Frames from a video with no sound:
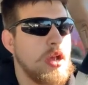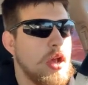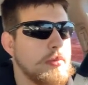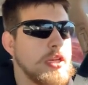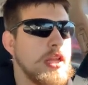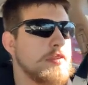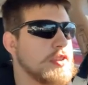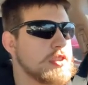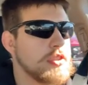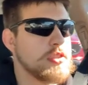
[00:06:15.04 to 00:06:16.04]
I mean, if
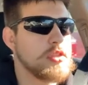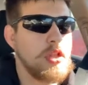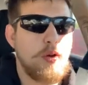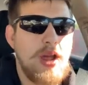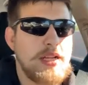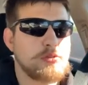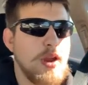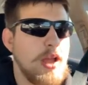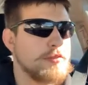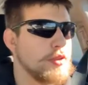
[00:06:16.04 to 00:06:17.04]
it's a slow-ass
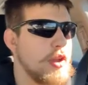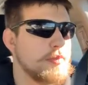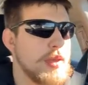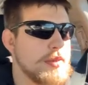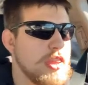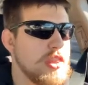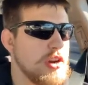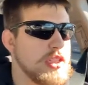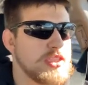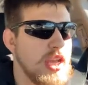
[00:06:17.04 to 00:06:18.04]
ref, you have maybe
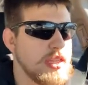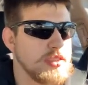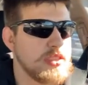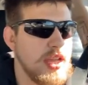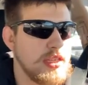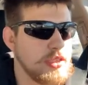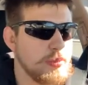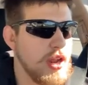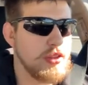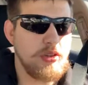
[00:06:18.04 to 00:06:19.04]
30 seconds to catch your
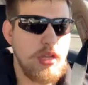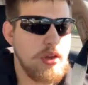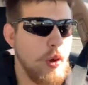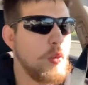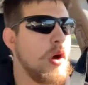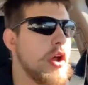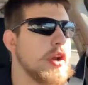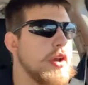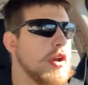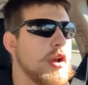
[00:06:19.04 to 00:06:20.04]
breath. You get no
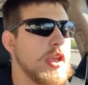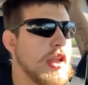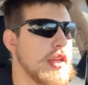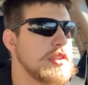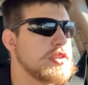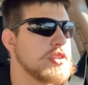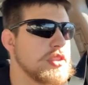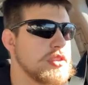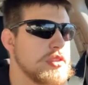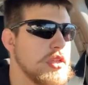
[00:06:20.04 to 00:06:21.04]
water during it. It's
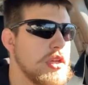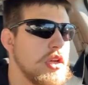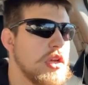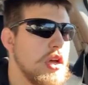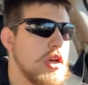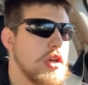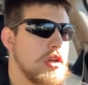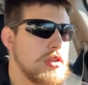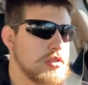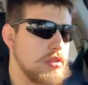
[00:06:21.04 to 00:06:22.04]
just
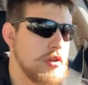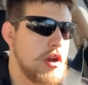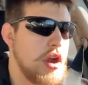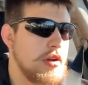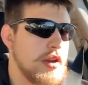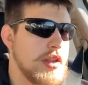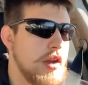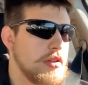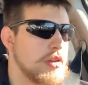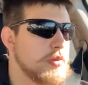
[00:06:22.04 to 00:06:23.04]
slow your heart rate
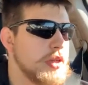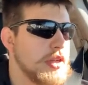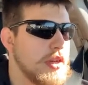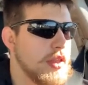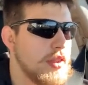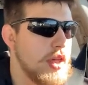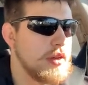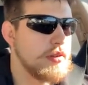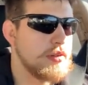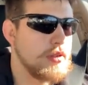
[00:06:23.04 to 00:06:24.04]
down a little bit and
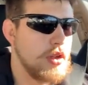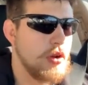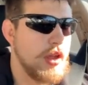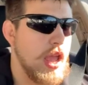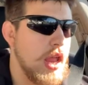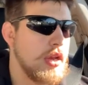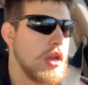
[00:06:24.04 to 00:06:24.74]
then go again.